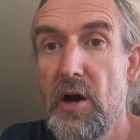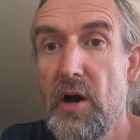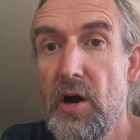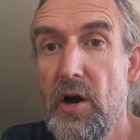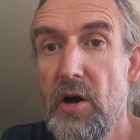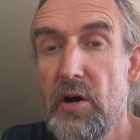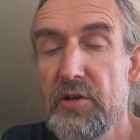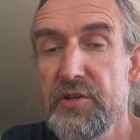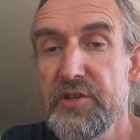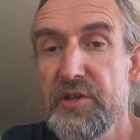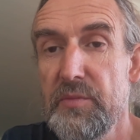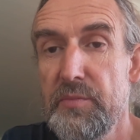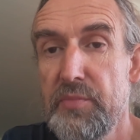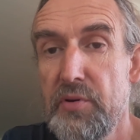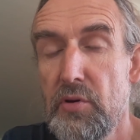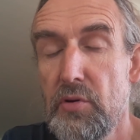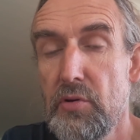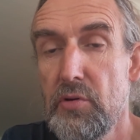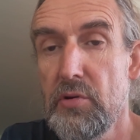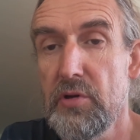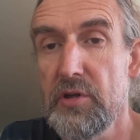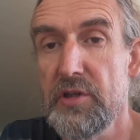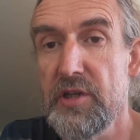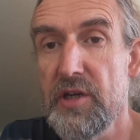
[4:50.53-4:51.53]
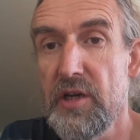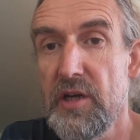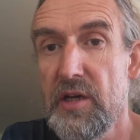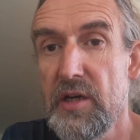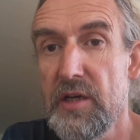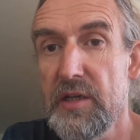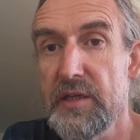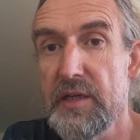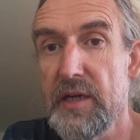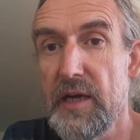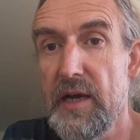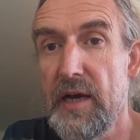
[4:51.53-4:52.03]
are
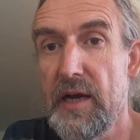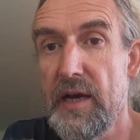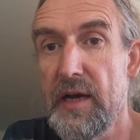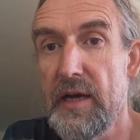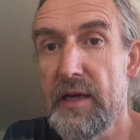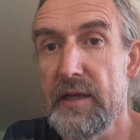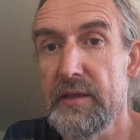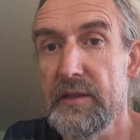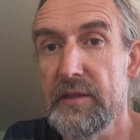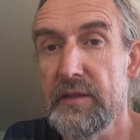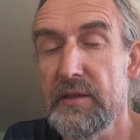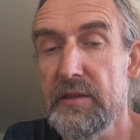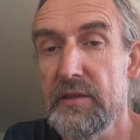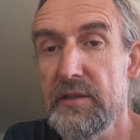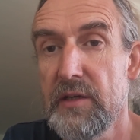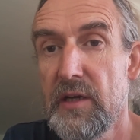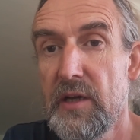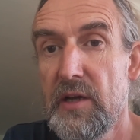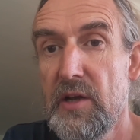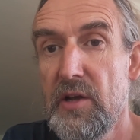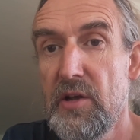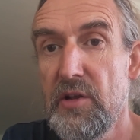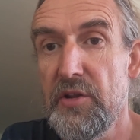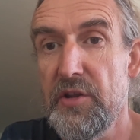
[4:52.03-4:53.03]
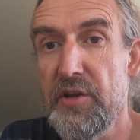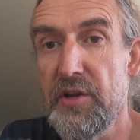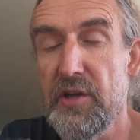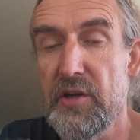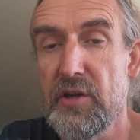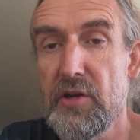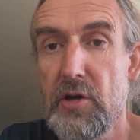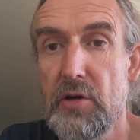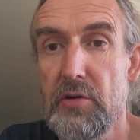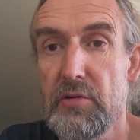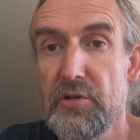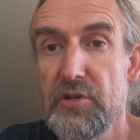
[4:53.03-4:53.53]
supported and the
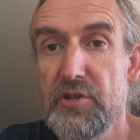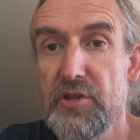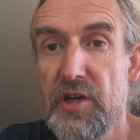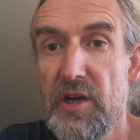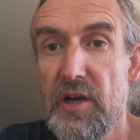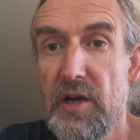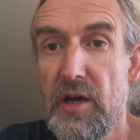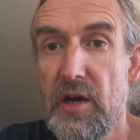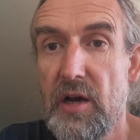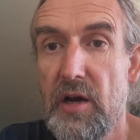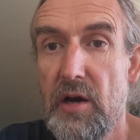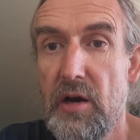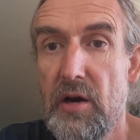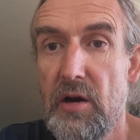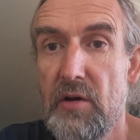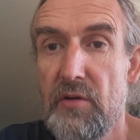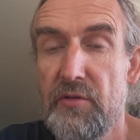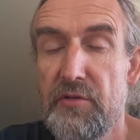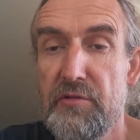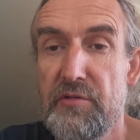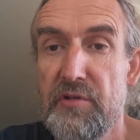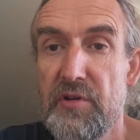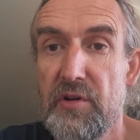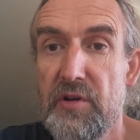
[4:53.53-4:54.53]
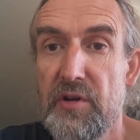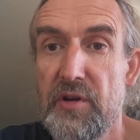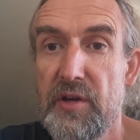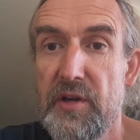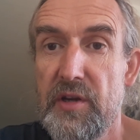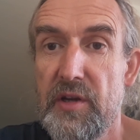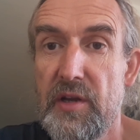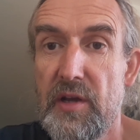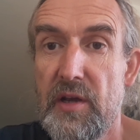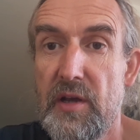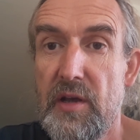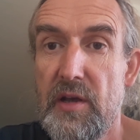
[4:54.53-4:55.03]
culture of
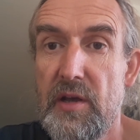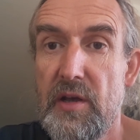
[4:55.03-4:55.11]
the